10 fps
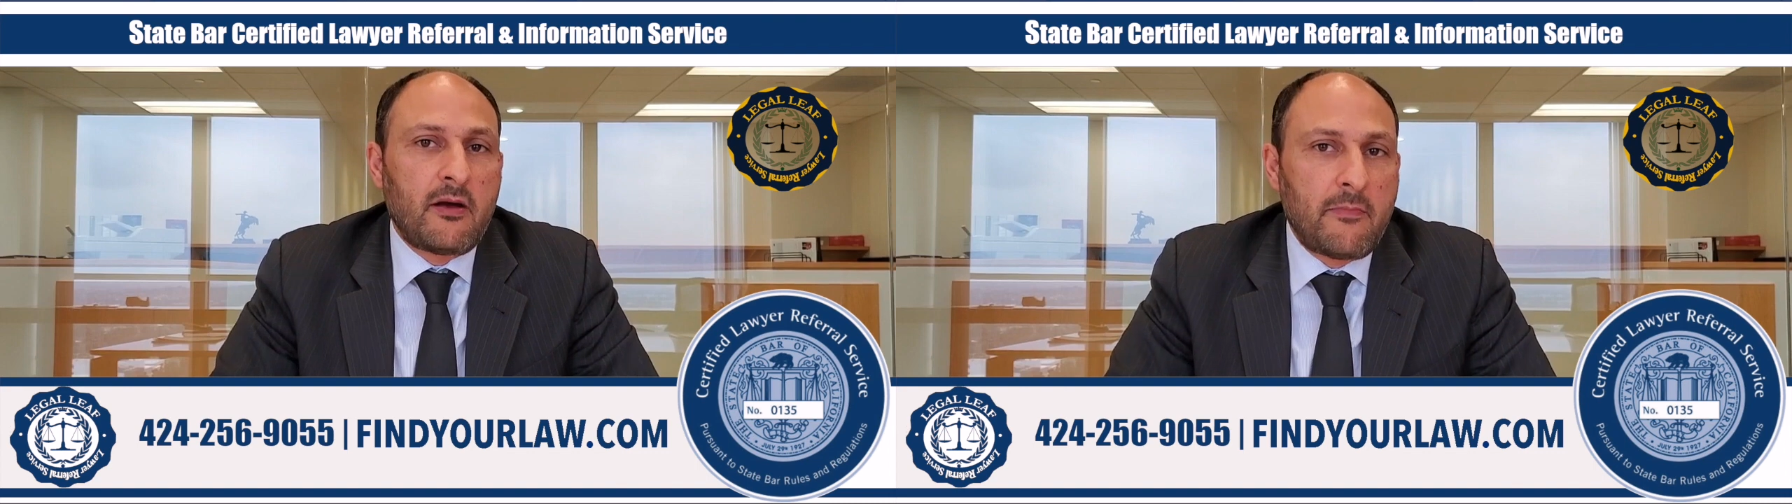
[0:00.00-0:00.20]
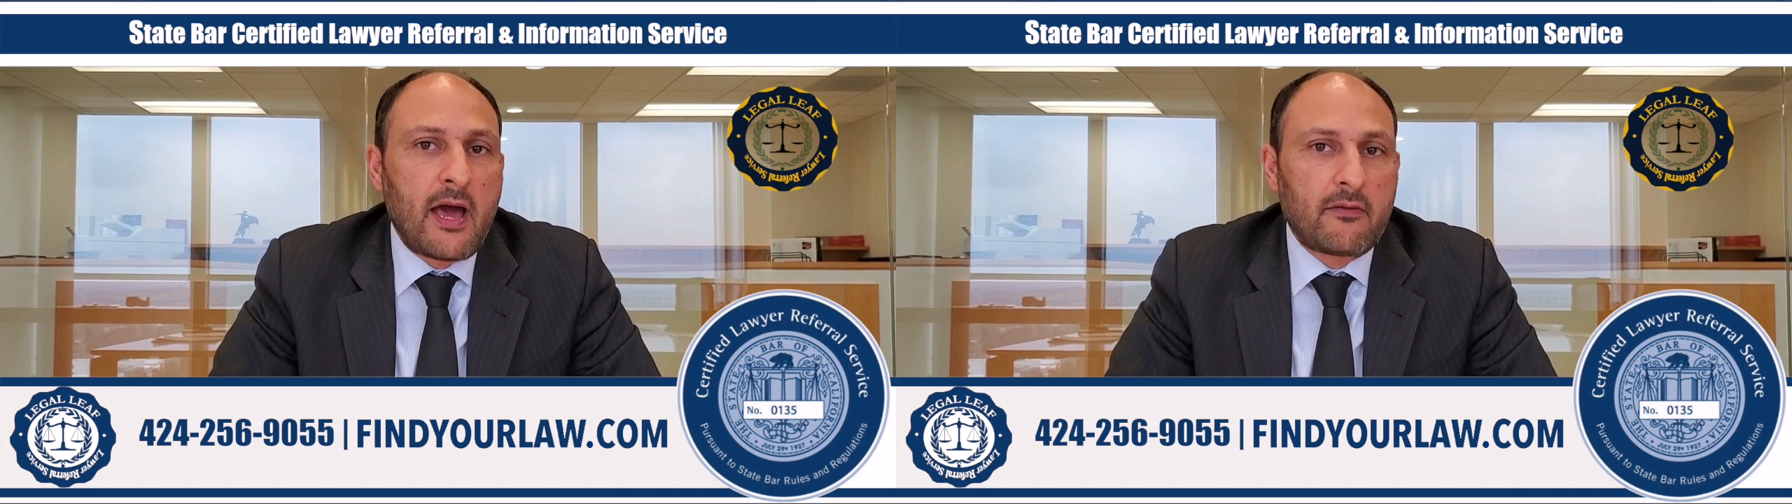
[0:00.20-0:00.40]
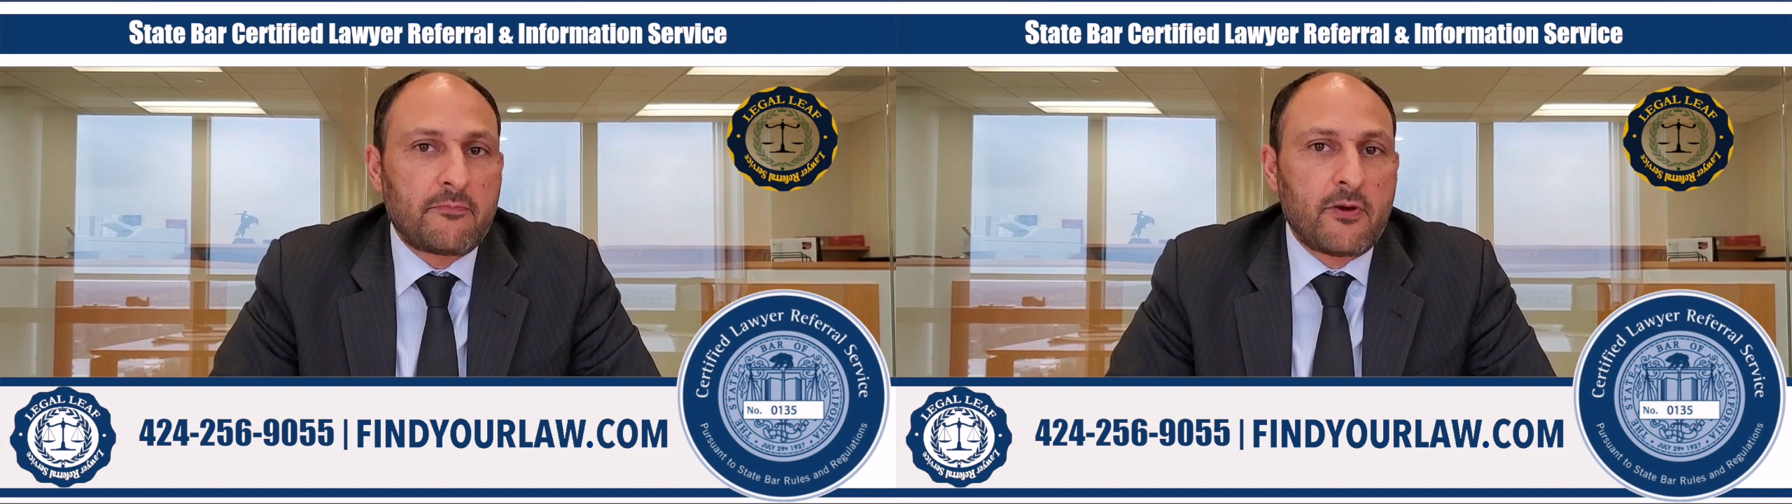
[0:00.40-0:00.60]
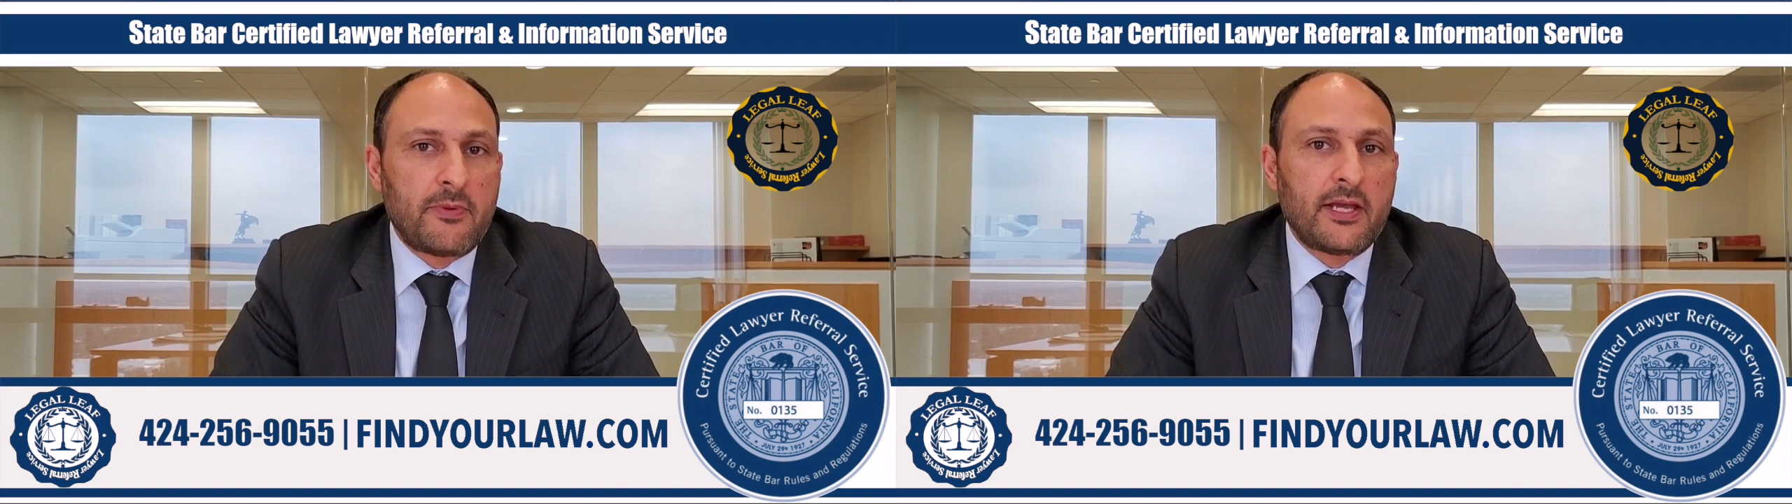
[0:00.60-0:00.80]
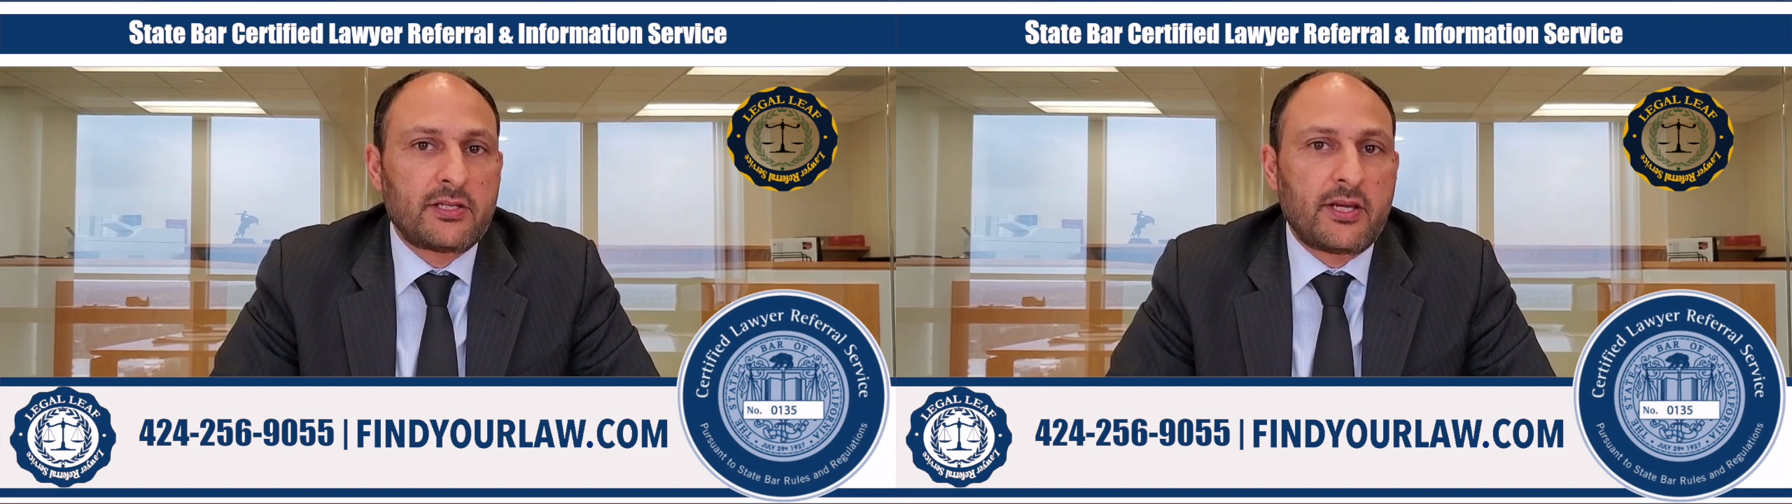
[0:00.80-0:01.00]
amount of
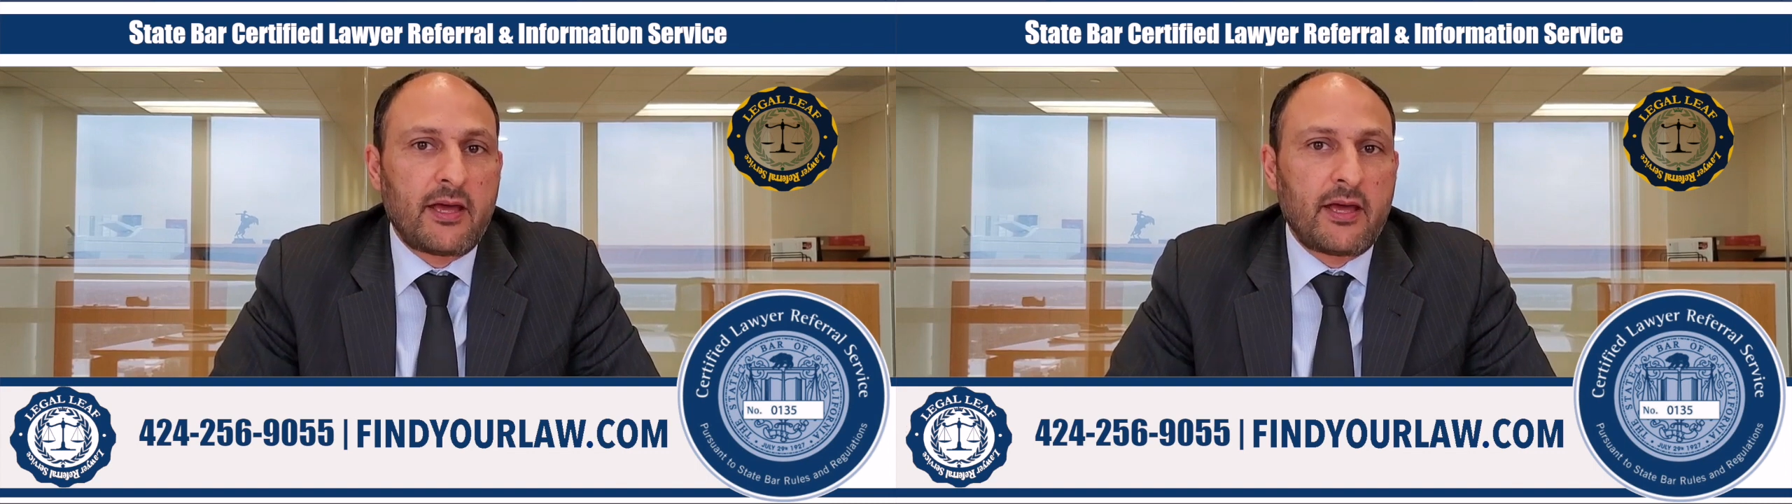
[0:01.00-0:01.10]
probation